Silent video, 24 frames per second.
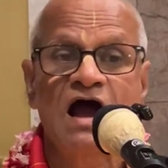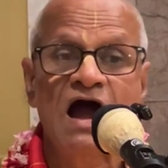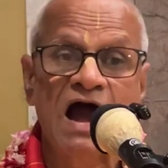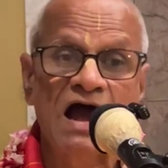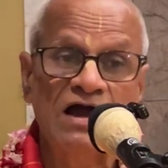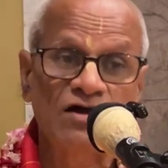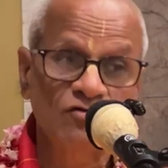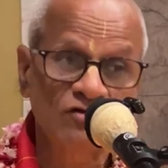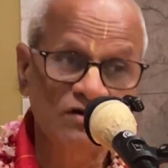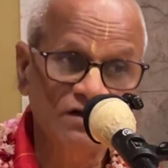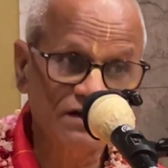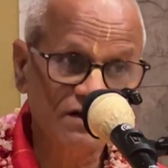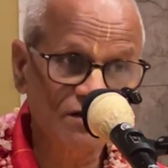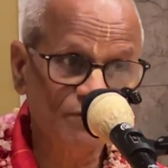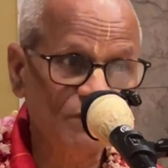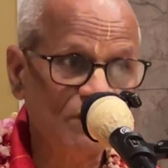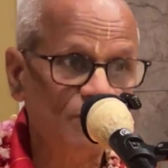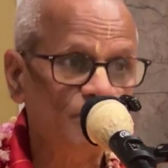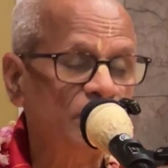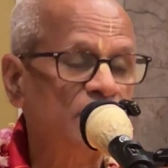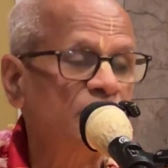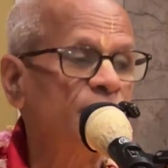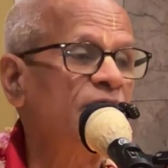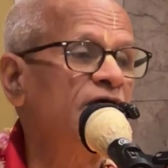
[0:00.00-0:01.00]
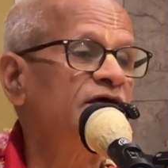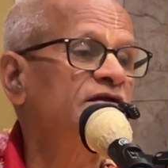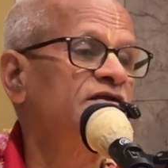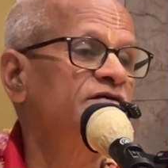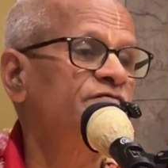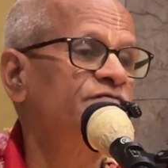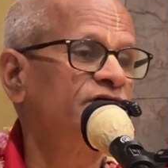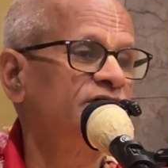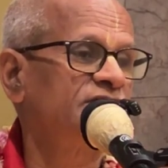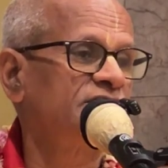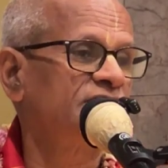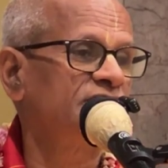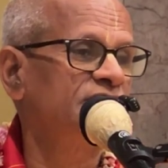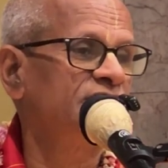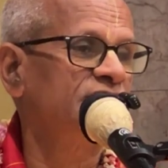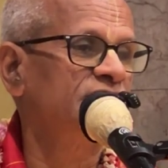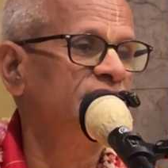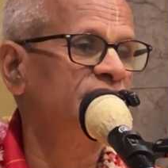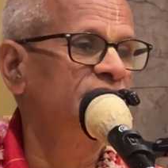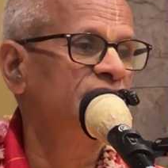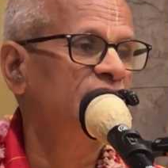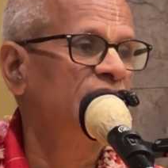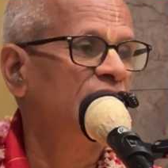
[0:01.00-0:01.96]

I will remember my devotee